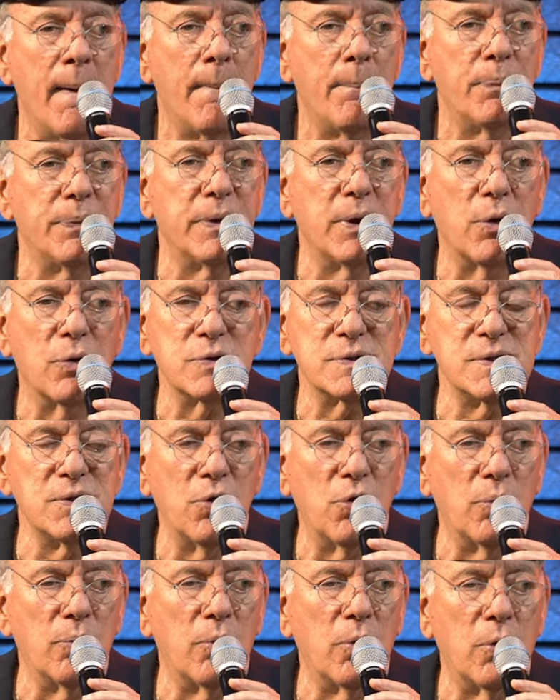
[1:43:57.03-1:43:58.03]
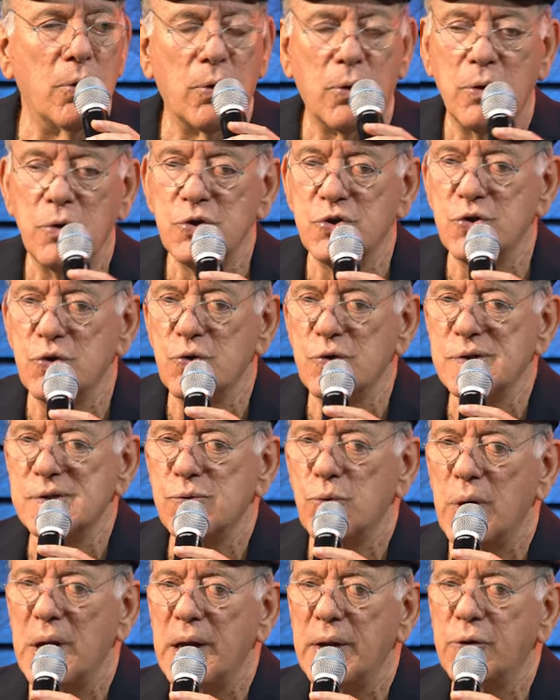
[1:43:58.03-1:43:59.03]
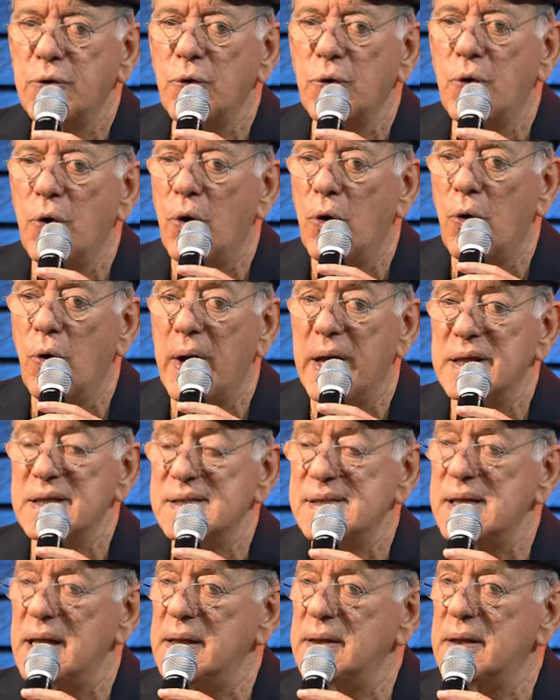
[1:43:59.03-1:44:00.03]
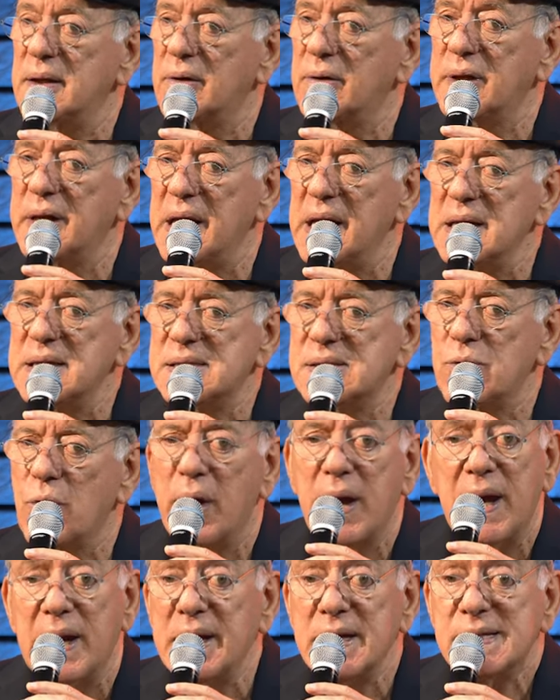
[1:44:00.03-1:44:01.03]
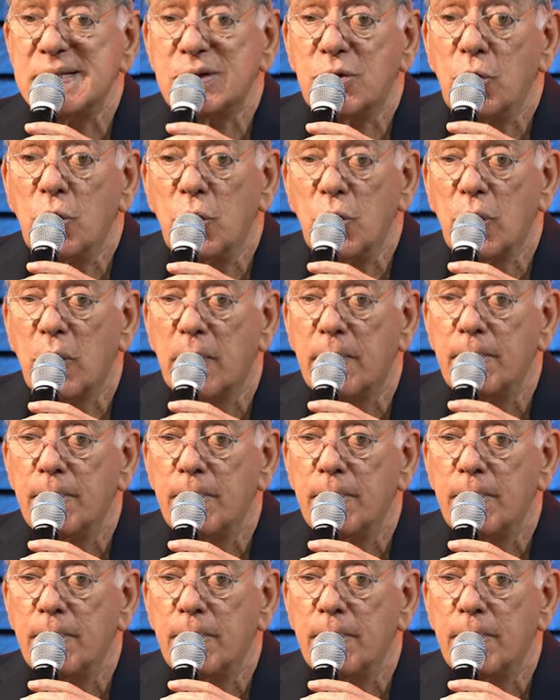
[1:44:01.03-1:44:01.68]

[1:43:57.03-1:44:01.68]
there was no more Jews willing to go and send their kids to any school